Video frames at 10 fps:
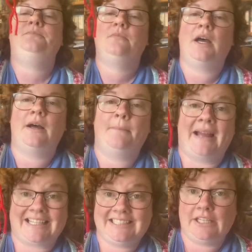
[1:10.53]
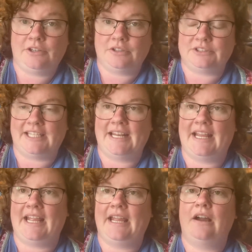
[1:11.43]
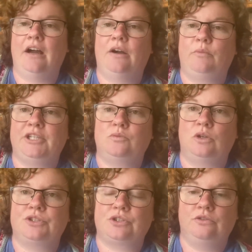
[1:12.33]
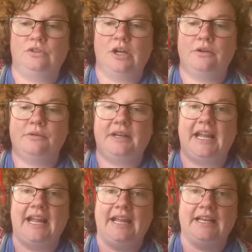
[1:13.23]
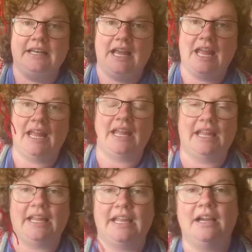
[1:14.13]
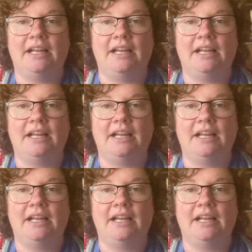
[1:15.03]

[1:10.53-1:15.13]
bacterial DNA, which was grown in a